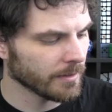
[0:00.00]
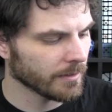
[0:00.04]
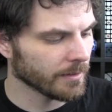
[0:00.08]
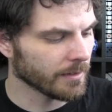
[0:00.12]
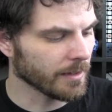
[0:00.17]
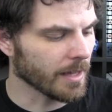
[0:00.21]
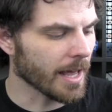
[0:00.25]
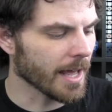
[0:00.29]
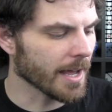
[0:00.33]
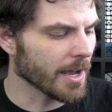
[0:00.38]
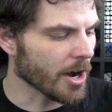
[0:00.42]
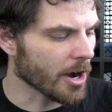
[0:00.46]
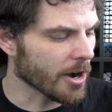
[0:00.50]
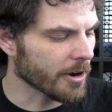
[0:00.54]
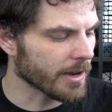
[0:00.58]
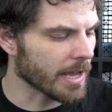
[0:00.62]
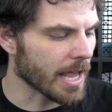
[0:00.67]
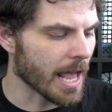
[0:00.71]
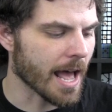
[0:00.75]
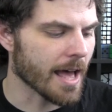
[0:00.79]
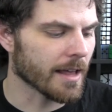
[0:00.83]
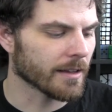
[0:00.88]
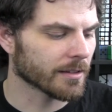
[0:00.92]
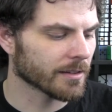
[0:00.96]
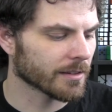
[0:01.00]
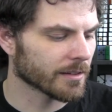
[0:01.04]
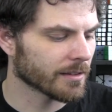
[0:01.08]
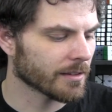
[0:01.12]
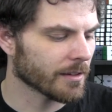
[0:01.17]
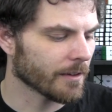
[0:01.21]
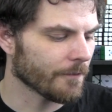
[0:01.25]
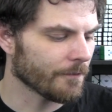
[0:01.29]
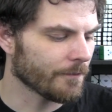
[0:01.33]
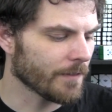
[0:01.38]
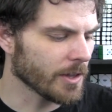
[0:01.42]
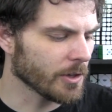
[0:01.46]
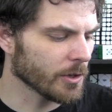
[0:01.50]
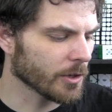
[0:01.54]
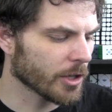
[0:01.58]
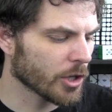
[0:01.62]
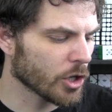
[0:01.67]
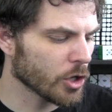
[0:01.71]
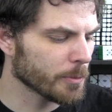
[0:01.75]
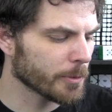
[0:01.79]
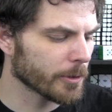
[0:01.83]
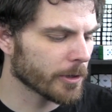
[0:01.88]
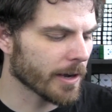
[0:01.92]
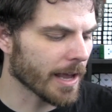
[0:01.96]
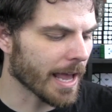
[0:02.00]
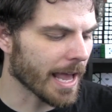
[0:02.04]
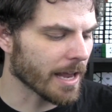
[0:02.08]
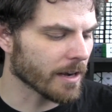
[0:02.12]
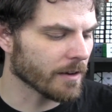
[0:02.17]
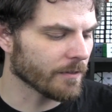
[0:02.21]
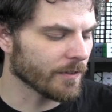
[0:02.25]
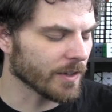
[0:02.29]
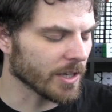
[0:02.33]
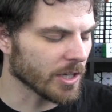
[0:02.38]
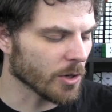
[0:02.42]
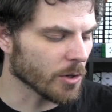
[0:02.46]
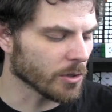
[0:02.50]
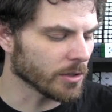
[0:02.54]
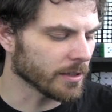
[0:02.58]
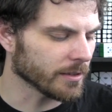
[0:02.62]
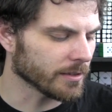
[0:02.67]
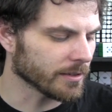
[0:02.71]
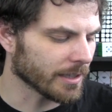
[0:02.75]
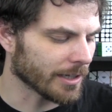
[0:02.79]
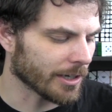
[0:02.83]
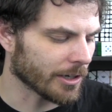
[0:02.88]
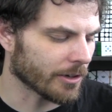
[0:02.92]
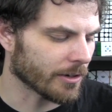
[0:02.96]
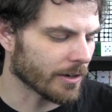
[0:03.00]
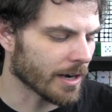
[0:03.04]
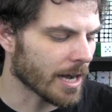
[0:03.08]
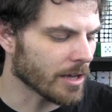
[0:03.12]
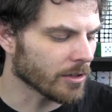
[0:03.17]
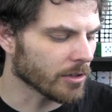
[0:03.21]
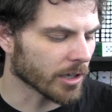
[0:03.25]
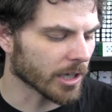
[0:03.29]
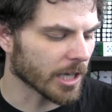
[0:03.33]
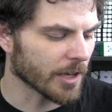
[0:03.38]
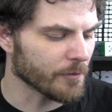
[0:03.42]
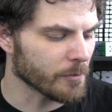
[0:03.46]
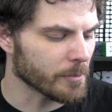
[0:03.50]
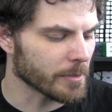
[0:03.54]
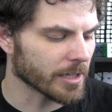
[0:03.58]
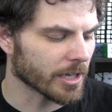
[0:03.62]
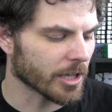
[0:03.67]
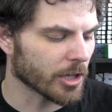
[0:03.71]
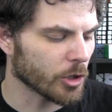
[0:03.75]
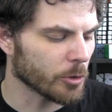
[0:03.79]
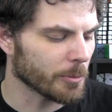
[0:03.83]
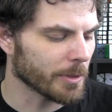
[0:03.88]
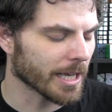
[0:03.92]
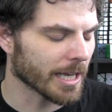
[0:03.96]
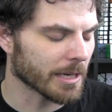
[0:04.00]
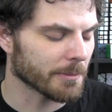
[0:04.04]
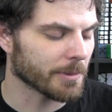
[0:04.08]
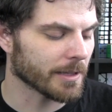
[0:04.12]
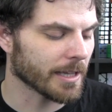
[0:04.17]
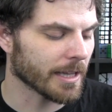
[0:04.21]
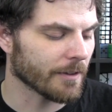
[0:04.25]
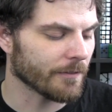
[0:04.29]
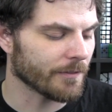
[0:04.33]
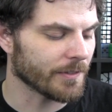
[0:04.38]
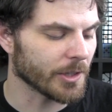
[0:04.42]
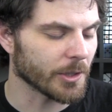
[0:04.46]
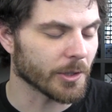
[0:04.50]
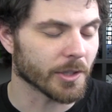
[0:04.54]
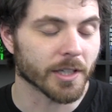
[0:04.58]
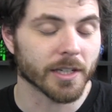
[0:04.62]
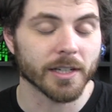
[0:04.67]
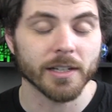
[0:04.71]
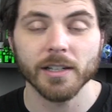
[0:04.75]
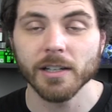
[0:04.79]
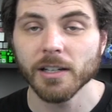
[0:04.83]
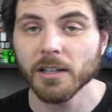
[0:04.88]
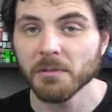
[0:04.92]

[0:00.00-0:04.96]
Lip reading: Sly Ari asks, fellow cuber and violist here. How long have you been cubing and playing viola?